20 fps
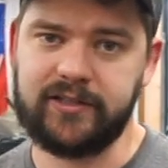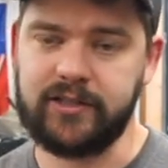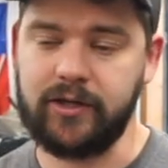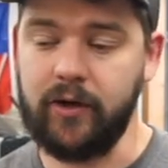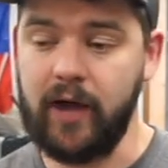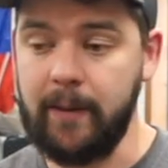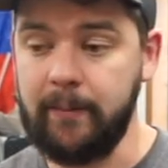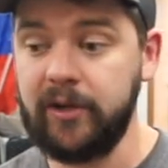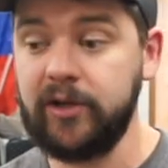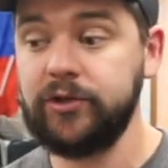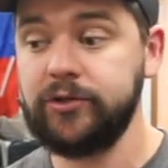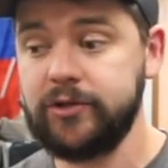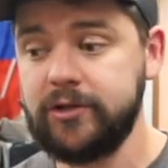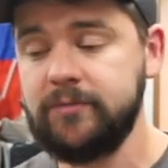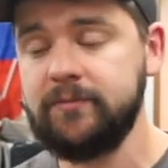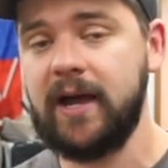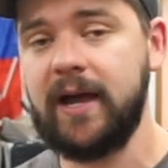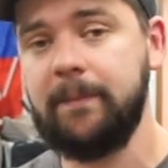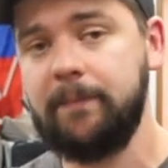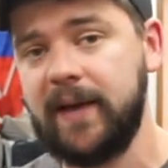So I'm going to do
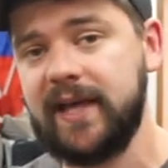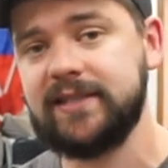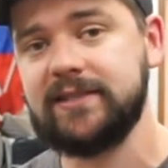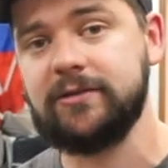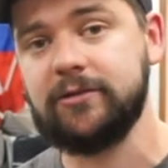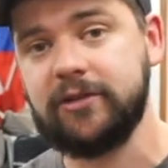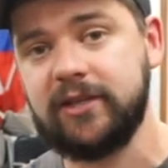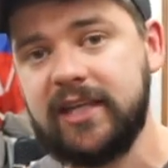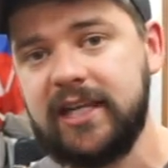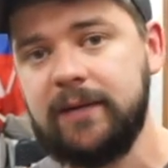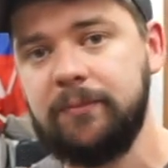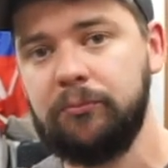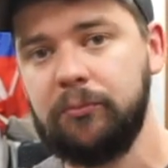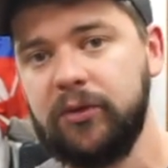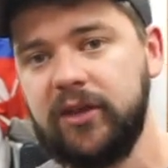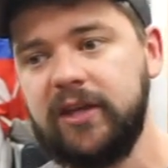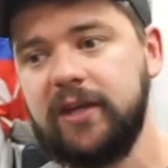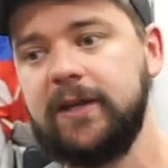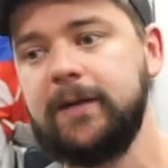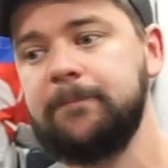my best to keep
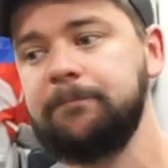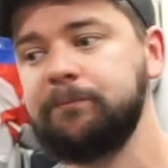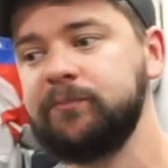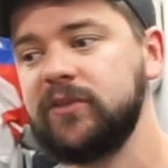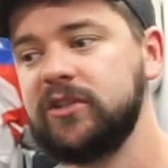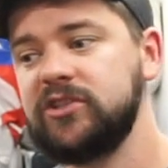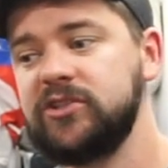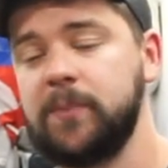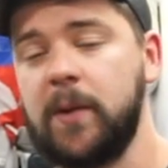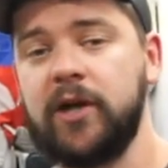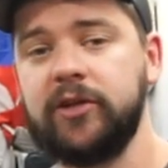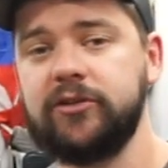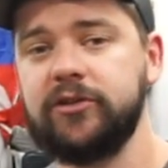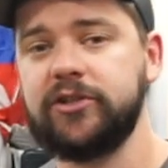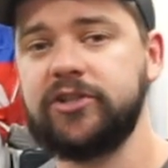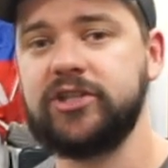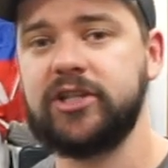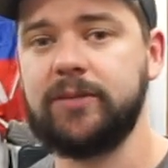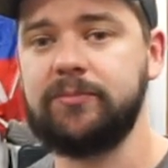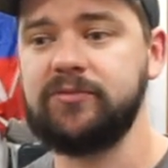the
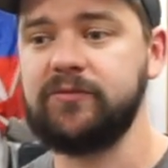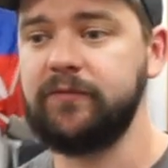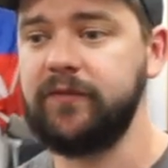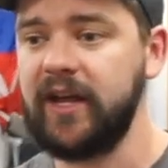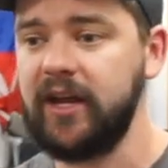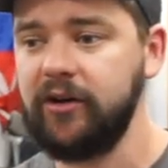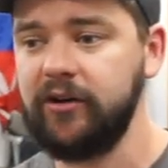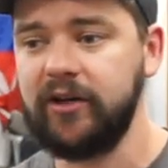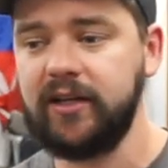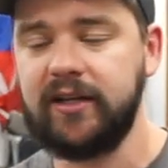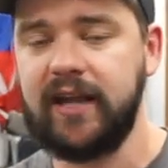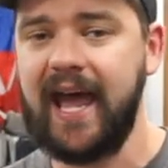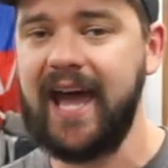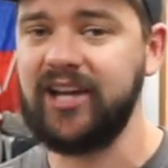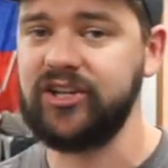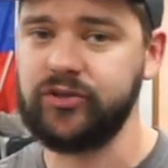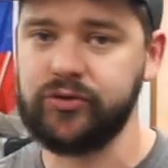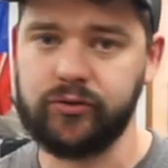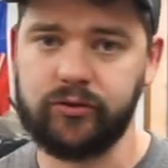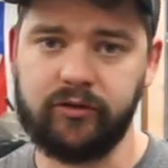sponsorships very
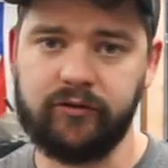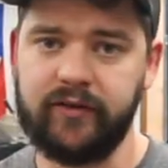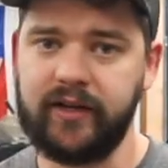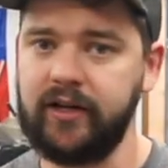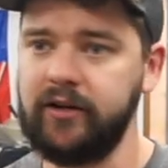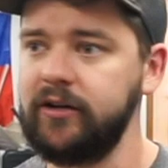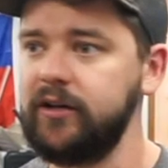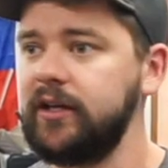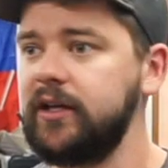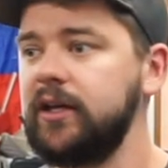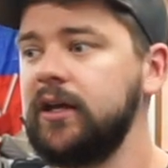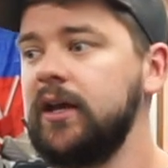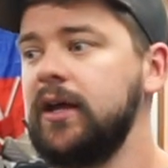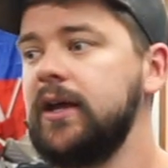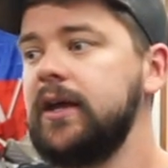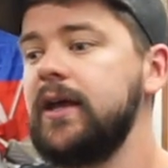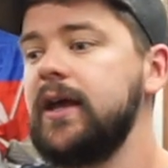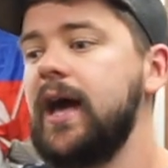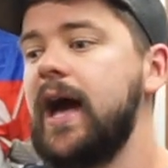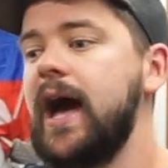natural, very
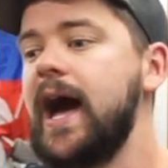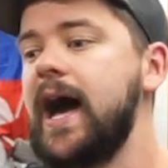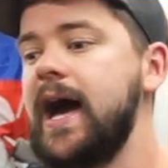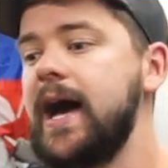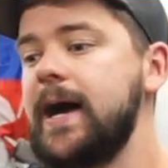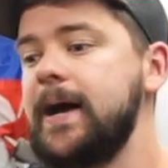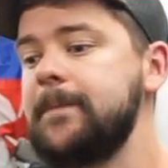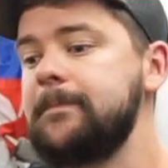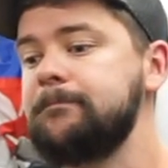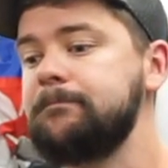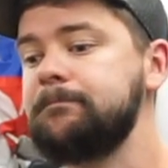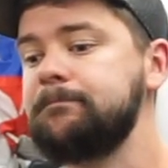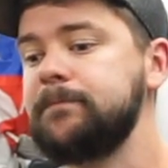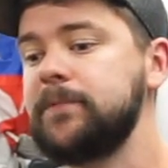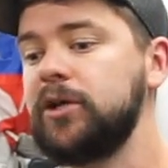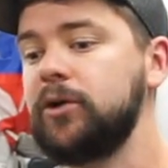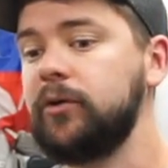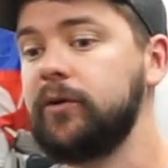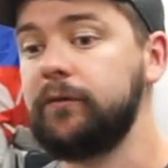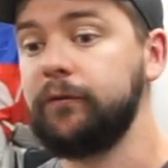
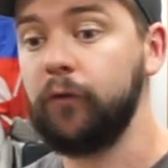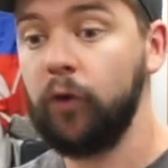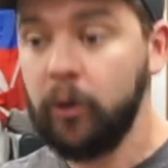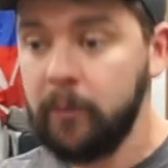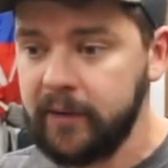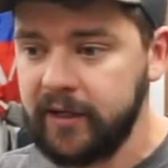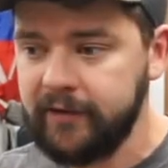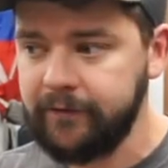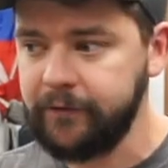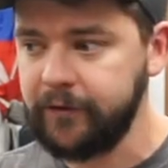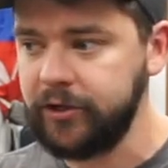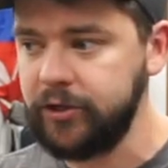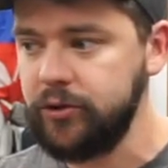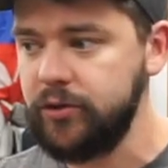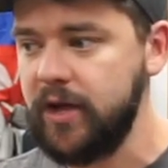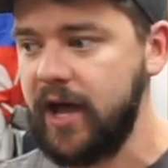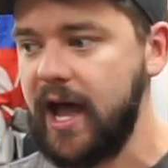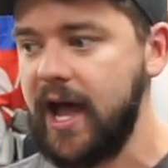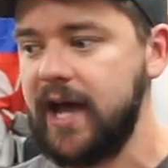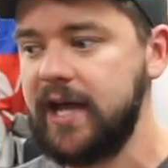informative for you
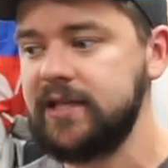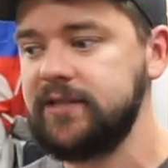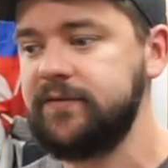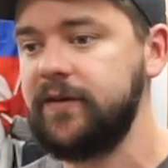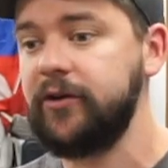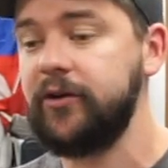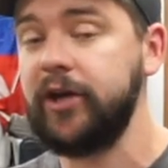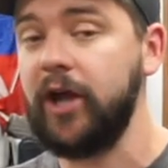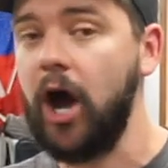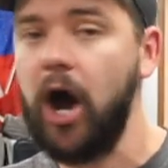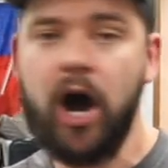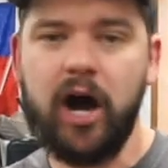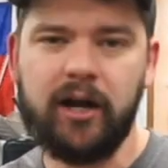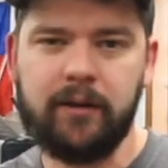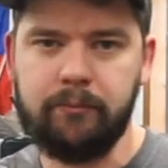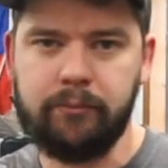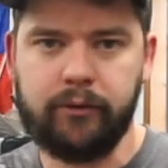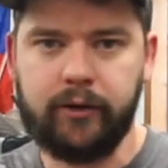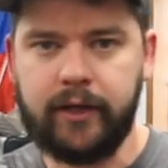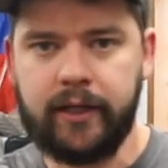guys, very
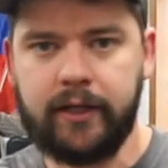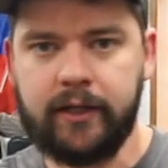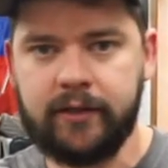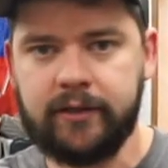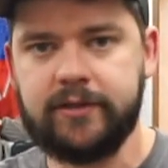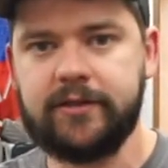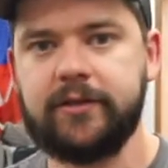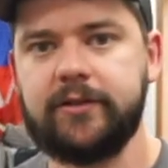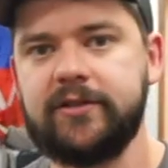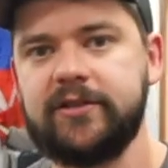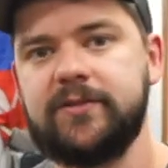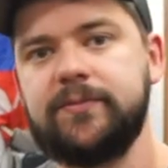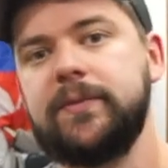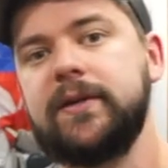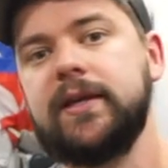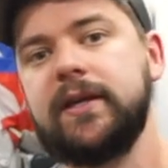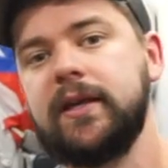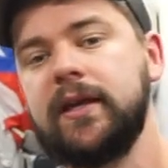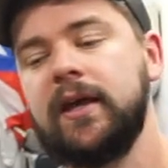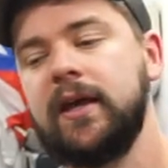on brand, so to
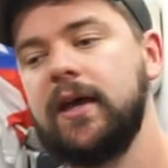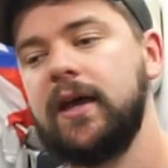speak.